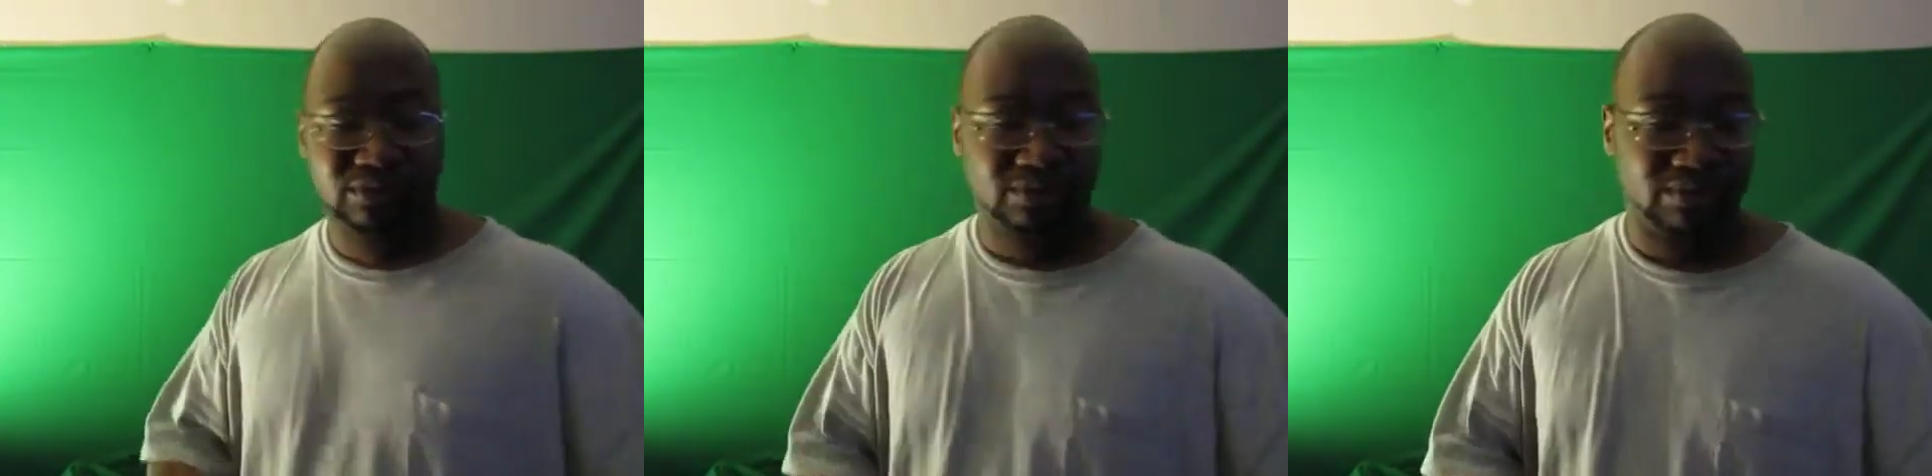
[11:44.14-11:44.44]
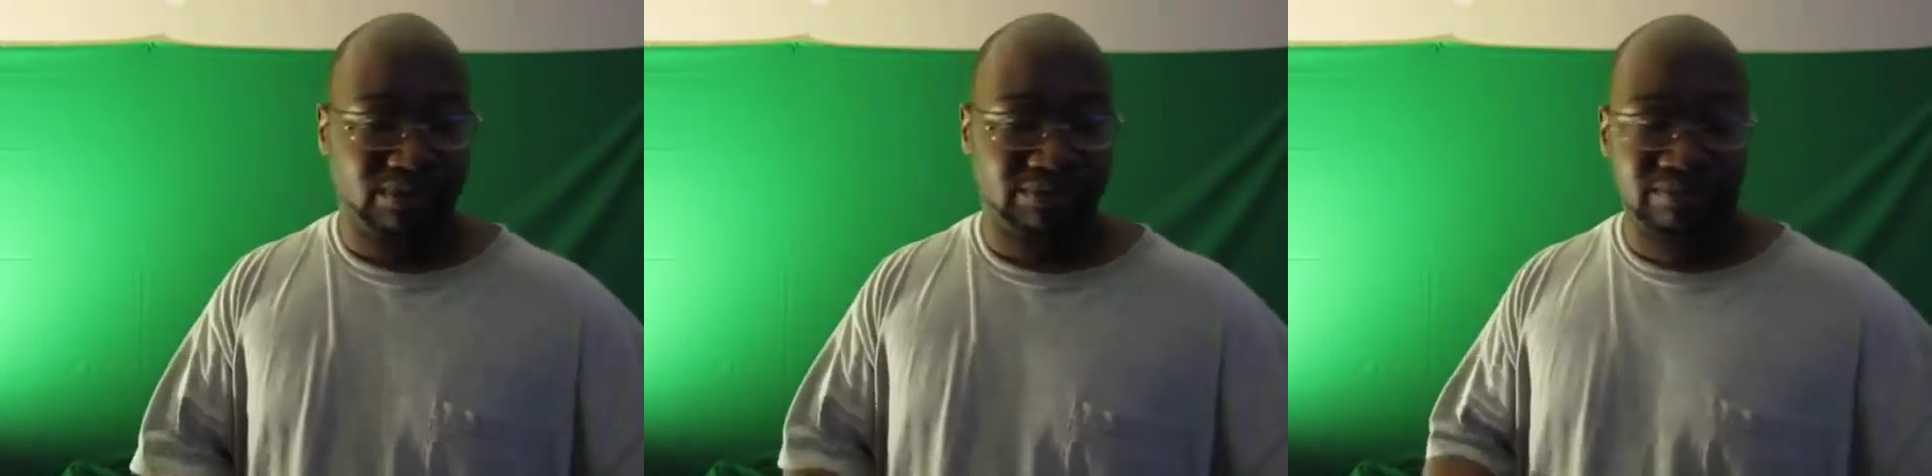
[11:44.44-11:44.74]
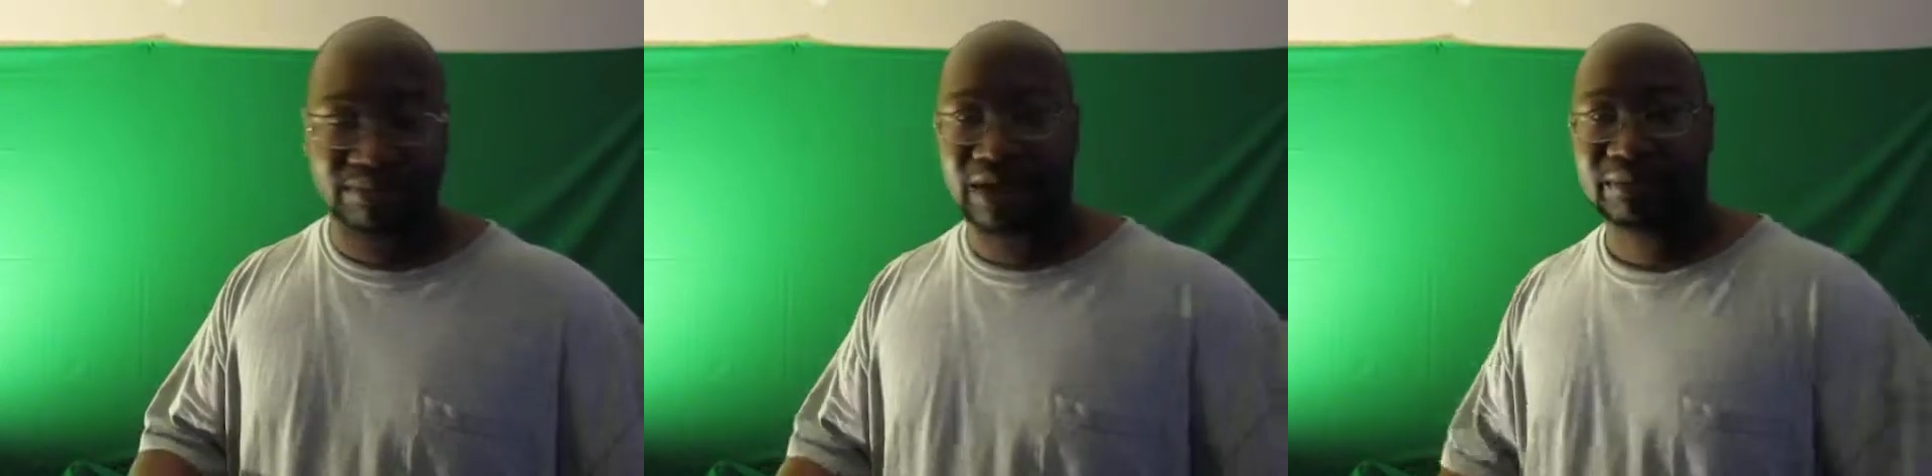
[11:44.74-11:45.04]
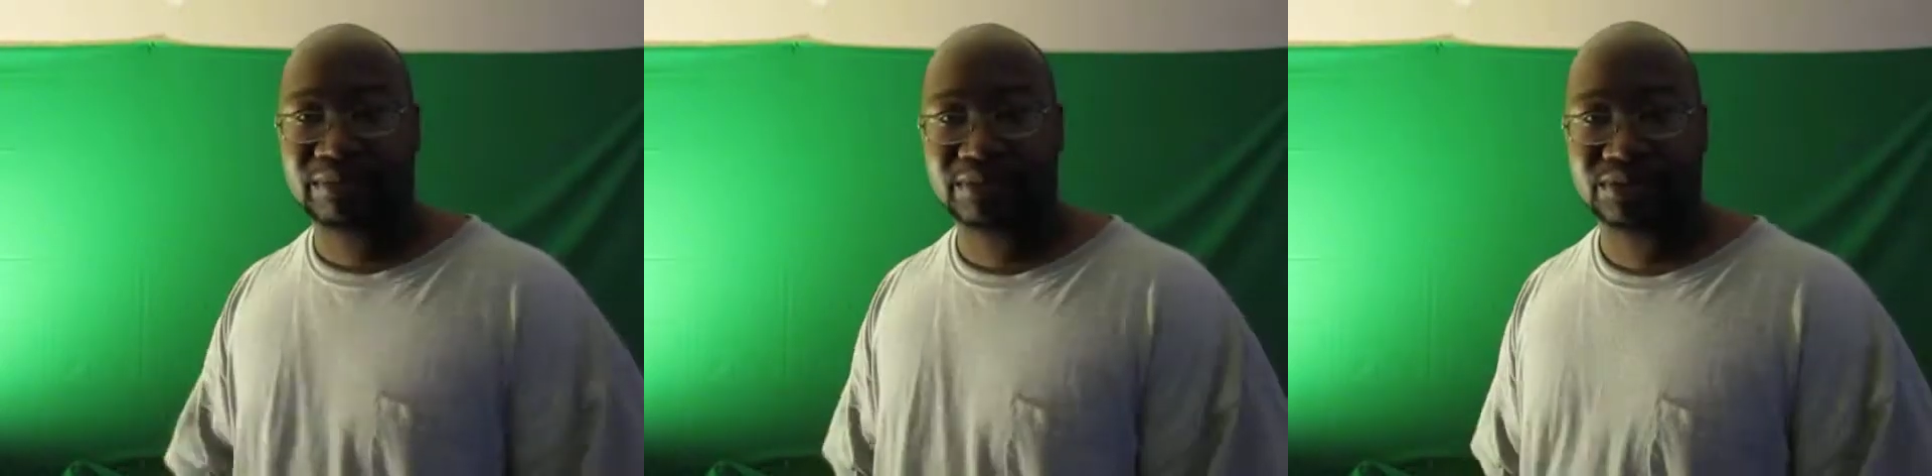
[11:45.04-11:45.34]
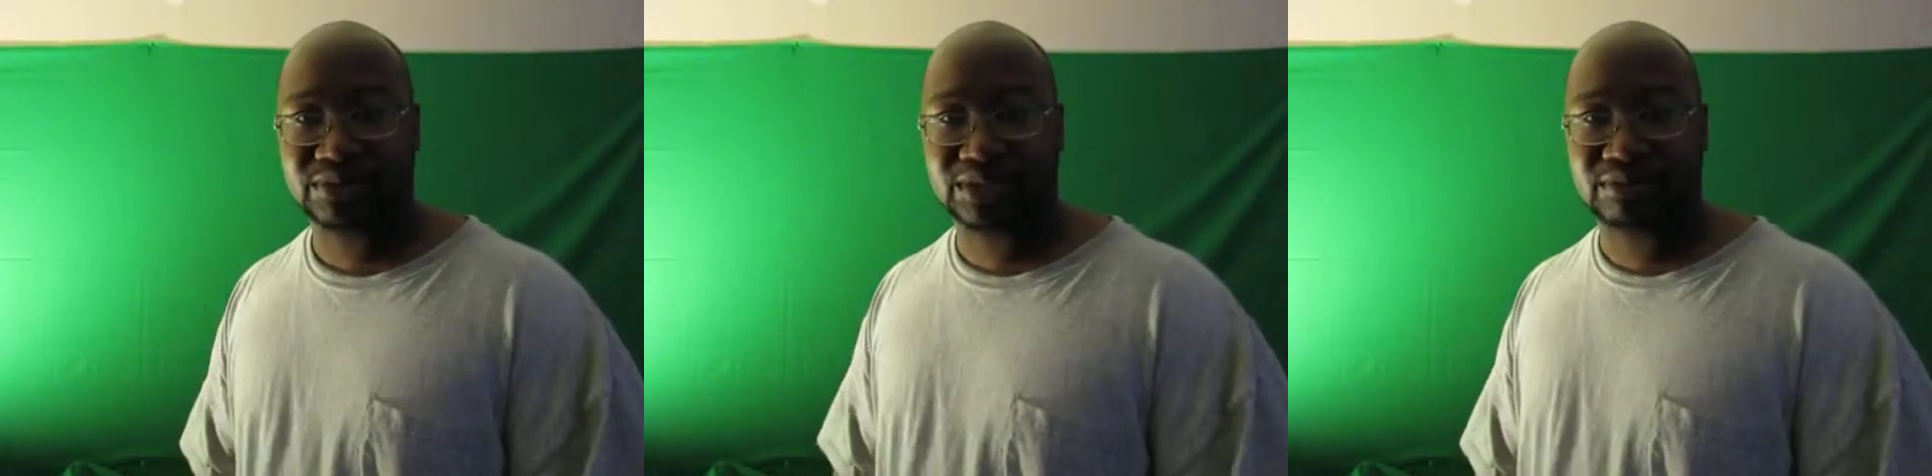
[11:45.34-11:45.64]
When black people
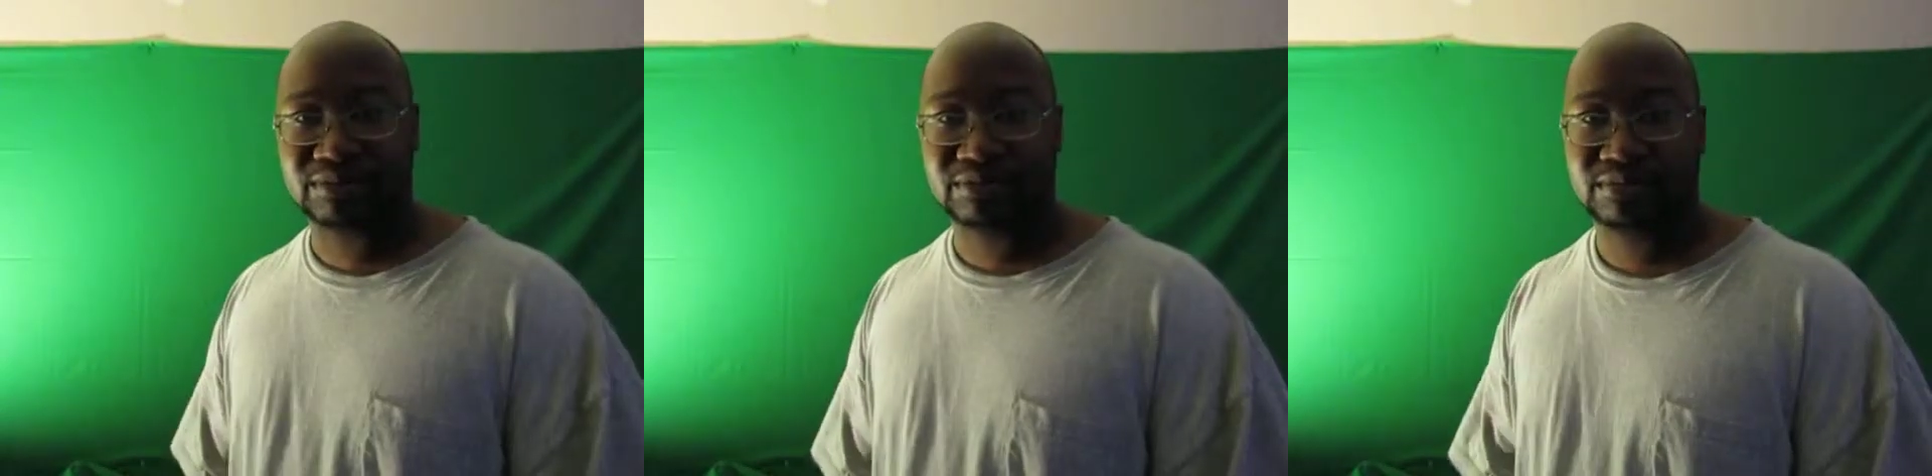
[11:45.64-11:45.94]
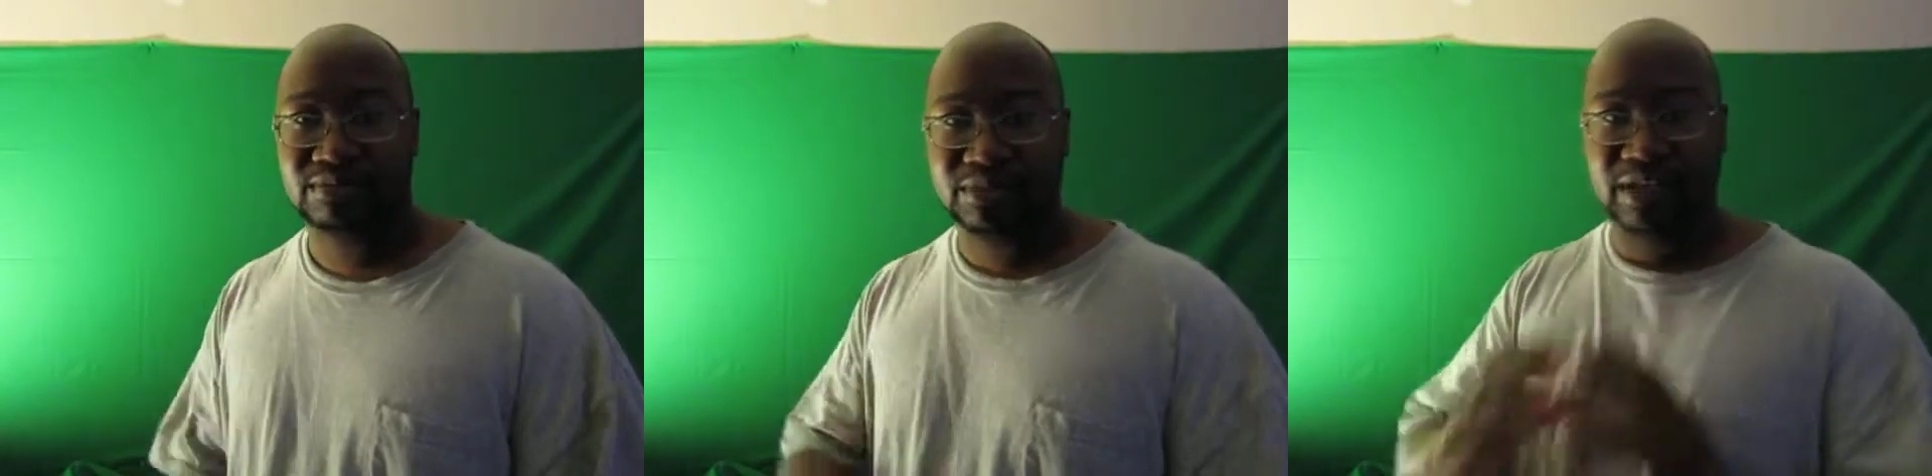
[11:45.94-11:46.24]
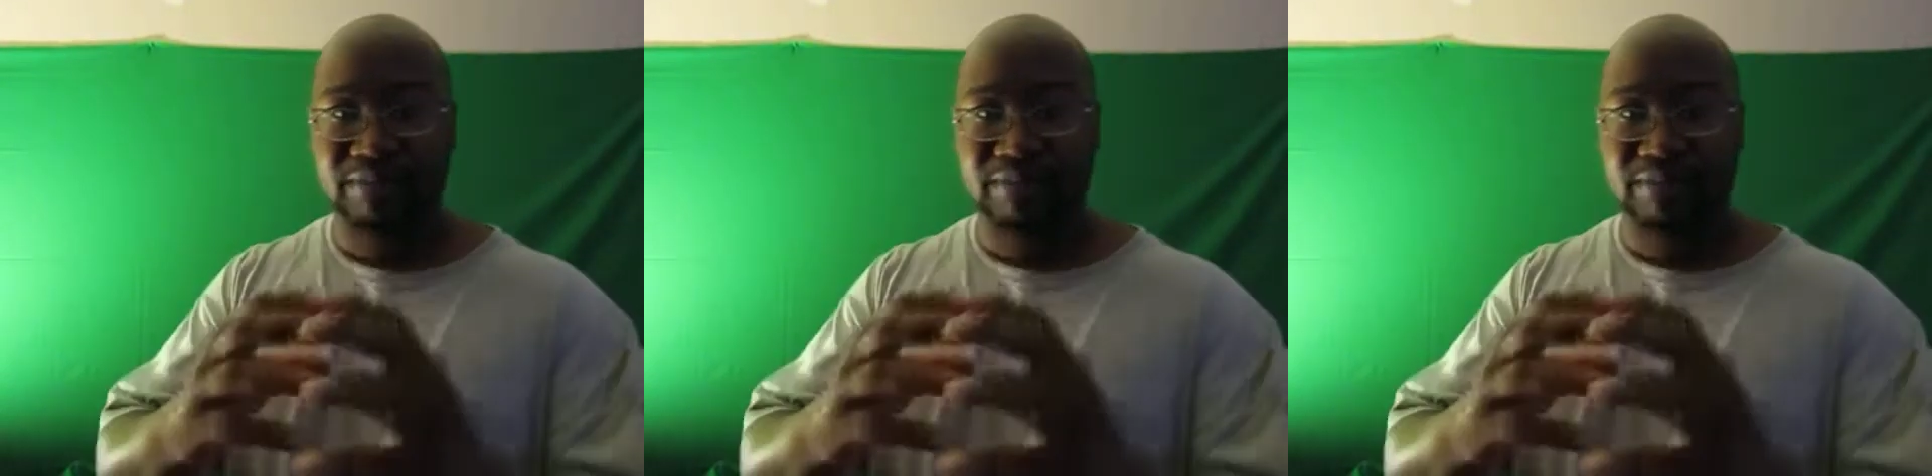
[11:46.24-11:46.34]
do something, they